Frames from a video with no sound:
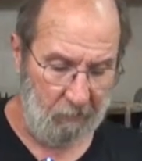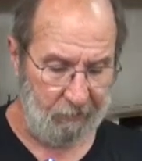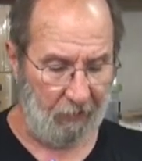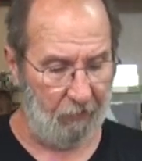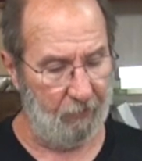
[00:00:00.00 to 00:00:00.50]

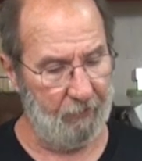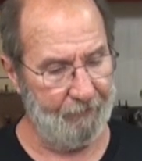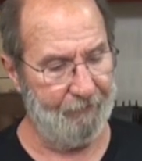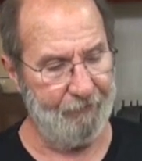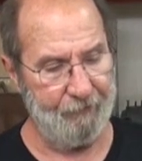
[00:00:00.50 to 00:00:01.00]
So
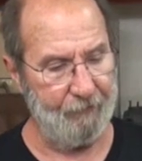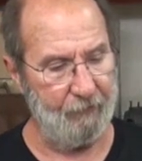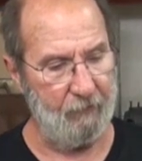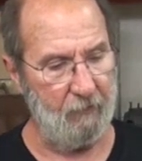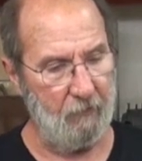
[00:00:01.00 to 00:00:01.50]

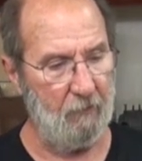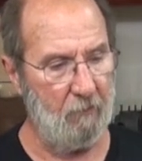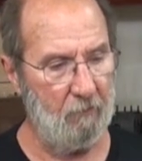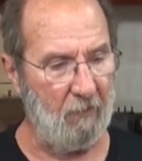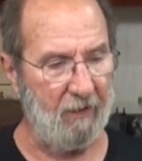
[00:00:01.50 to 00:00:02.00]

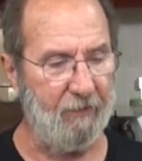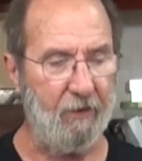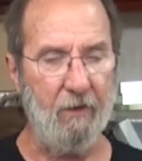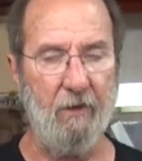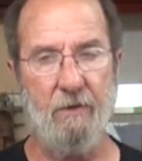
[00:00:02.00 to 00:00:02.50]
my
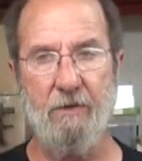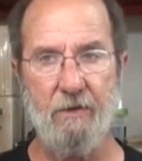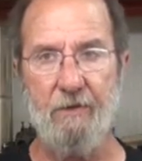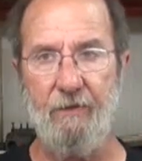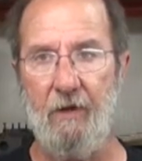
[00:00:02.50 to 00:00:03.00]
theory
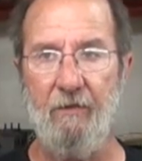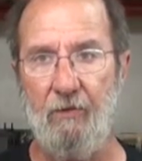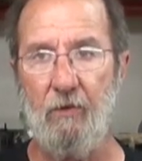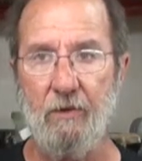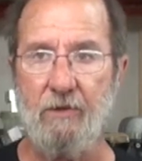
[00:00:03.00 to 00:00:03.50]
is if you have
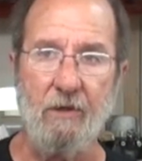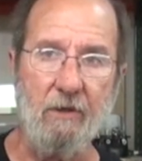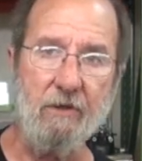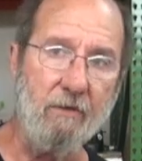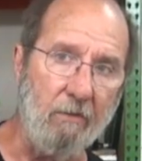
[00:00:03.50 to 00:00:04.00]
four to
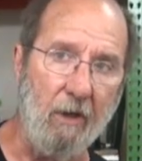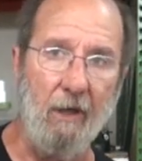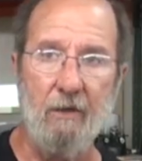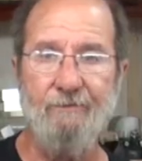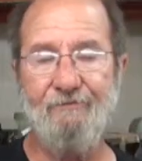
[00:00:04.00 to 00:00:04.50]
six run
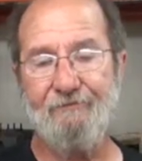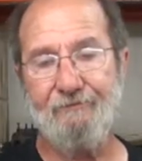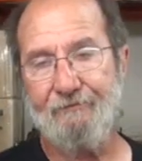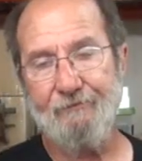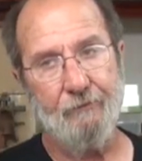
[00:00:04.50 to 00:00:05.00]
out,
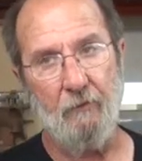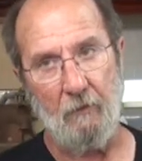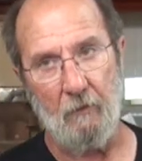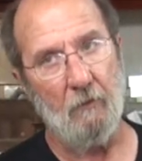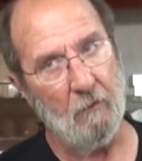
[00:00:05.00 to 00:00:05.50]

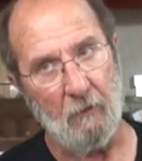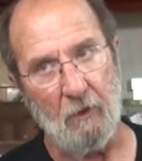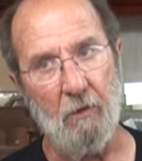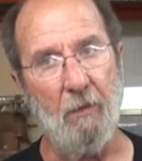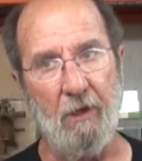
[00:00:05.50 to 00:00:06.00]

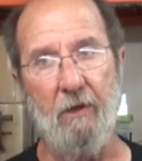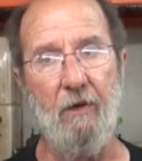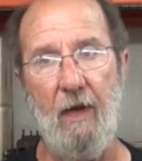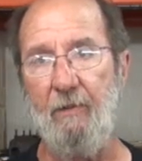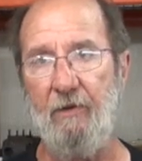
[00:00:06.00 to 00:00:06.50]
you'll make a
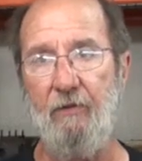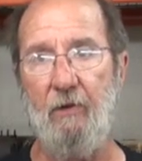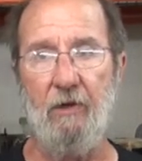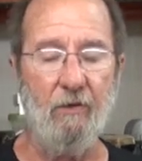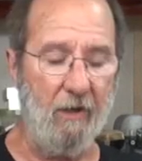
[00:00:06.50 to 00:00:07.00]
happy,
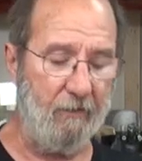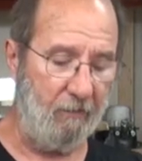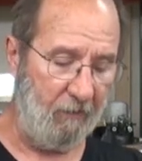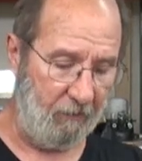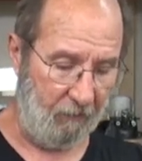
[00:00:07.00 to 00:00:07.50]
sweet
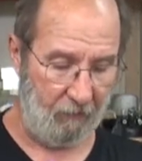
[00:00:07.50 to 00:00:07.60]
transmission.